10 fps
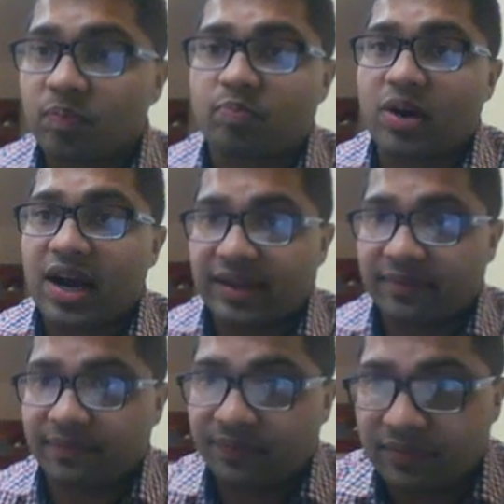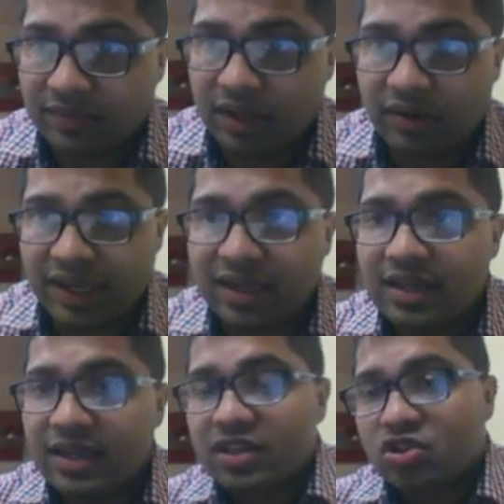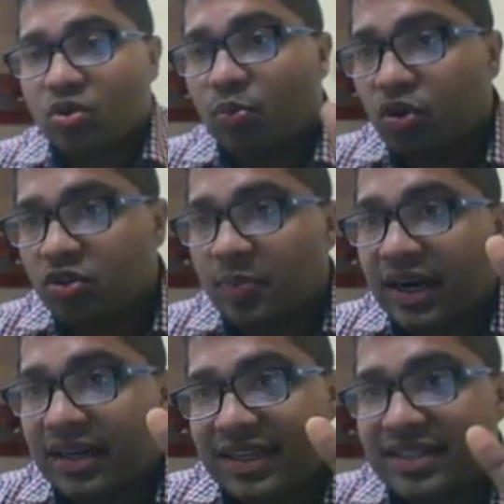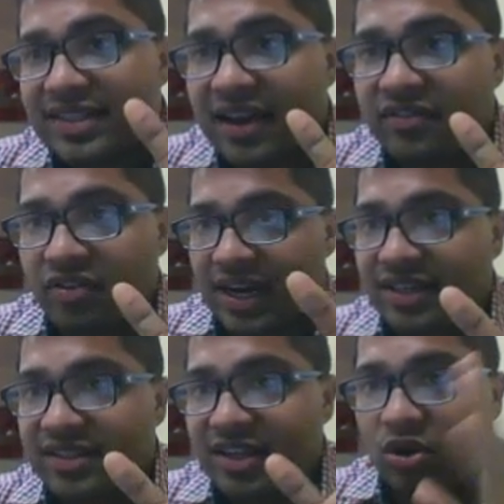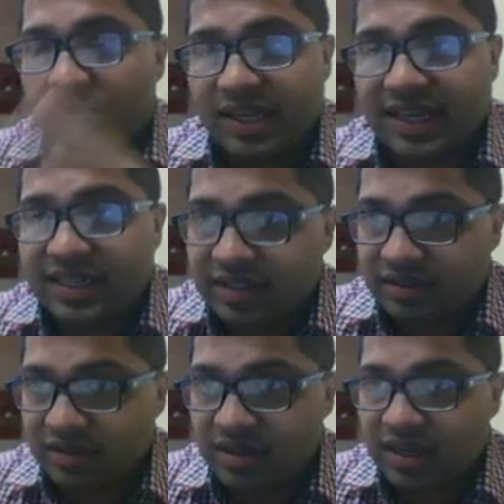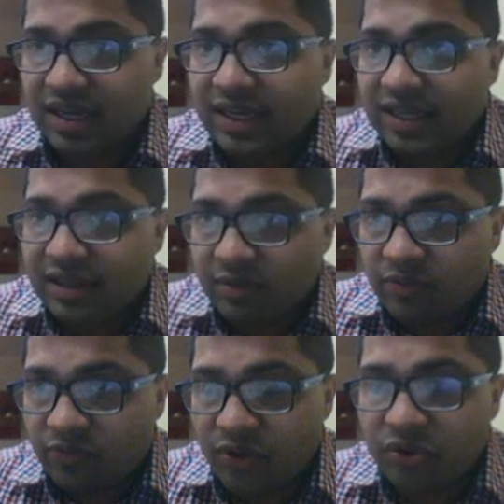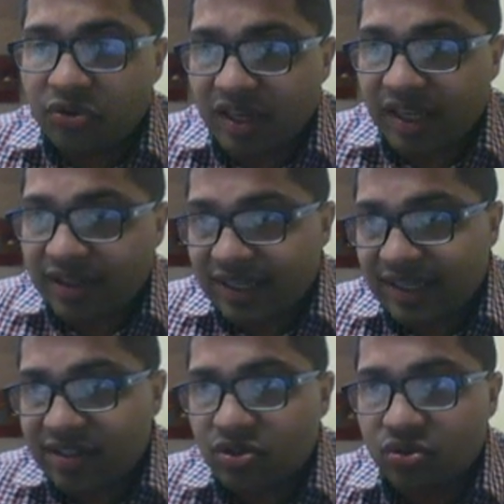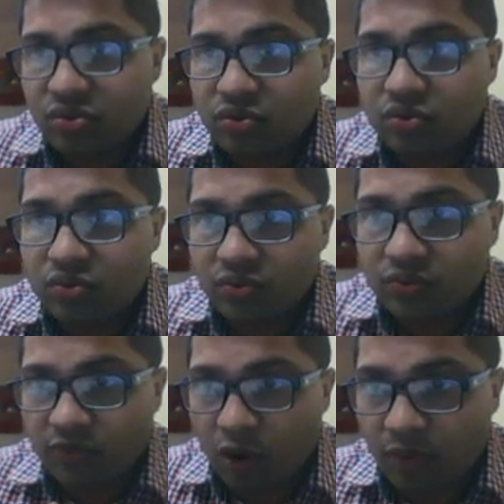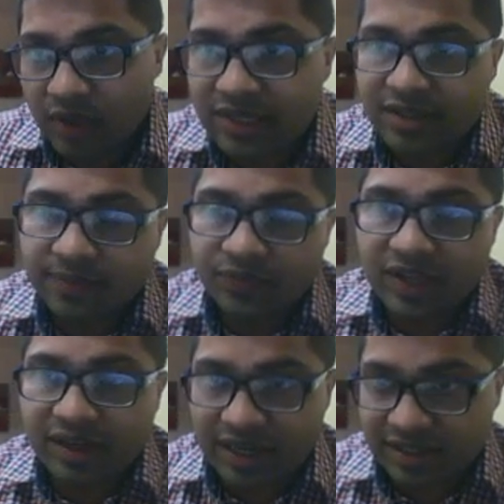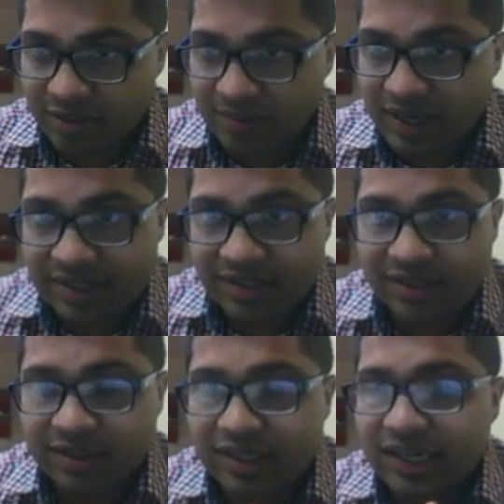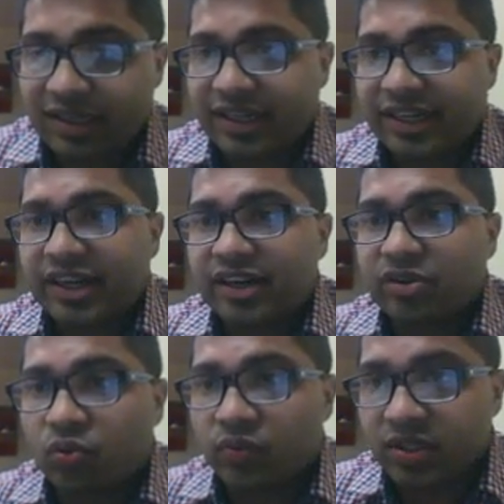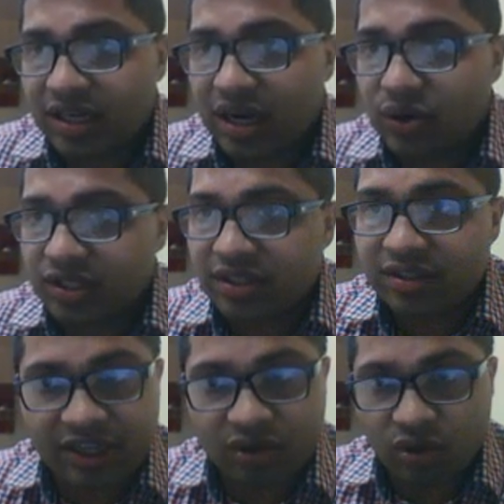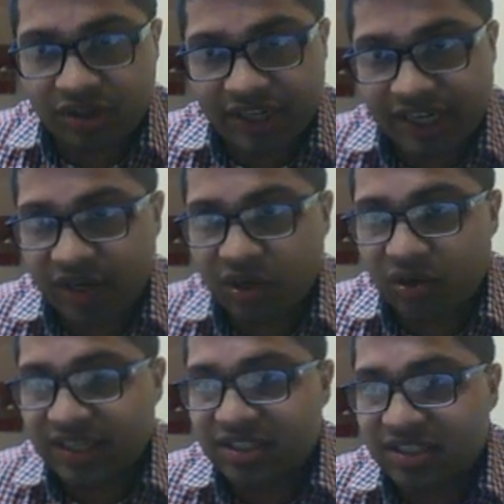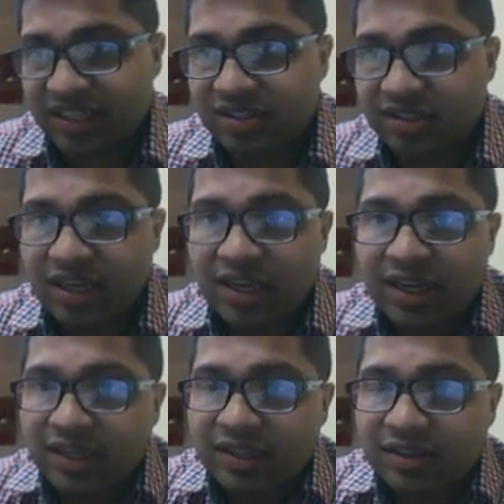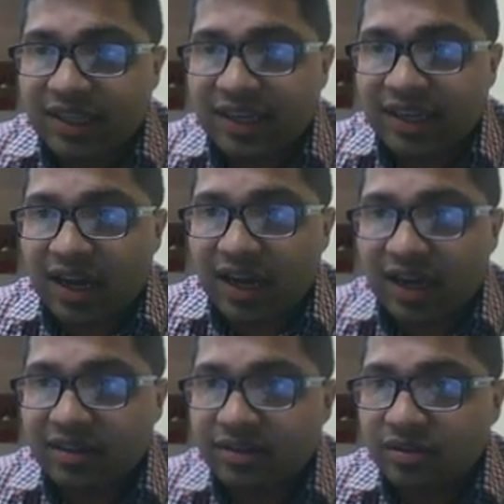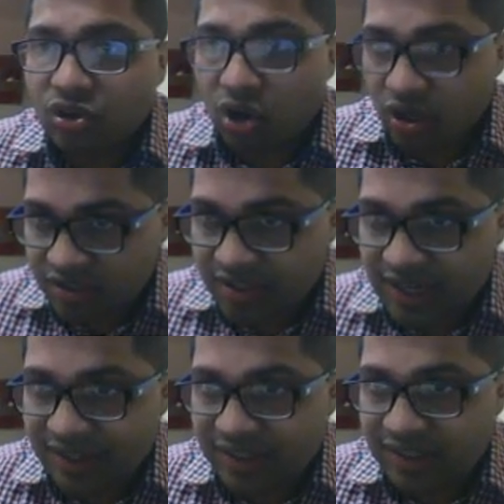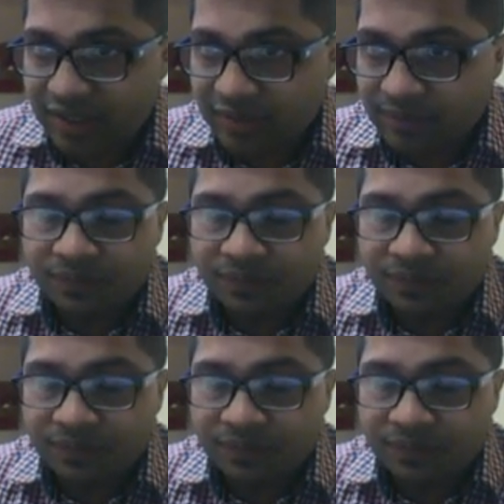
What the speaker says: buy. Okay, so both parties have rights and obligations. Few unique things to forwards: they're customized, they're traded over the counter, they're not traded on exchange, they are non-standard,